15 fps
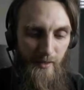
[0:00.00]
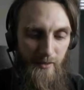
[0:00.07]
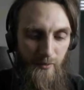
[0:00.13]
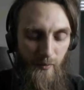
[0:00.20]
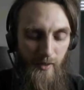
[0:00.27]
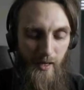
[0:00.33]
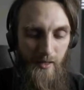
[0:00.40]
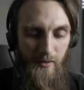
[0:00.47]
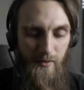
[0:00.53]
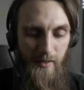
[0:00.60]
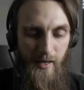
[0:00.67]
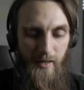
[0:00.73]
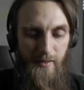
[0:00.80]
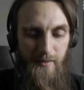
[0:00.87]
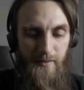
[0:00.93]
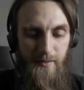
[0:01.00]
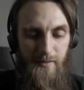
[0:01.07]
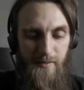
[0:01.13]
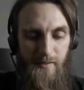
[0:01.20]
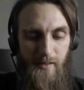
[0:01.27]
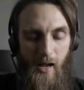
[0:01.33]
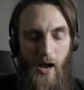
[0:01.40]
the way I look at it
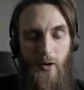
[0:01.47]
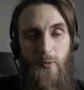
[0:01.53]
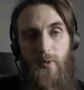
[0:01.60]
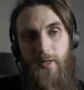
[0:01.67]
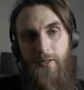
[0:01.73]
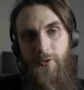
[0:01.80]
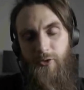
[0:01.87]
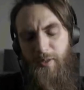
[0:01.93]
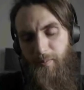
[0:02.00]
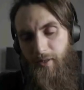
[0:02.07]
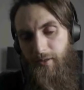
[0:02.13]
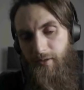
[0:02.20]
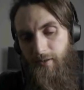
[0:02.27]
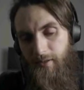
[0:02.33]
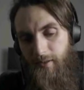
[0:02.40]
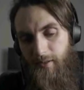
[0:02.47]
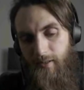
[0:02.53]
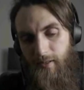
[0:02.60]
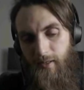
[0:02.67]
is, how are you going to treat my daughter?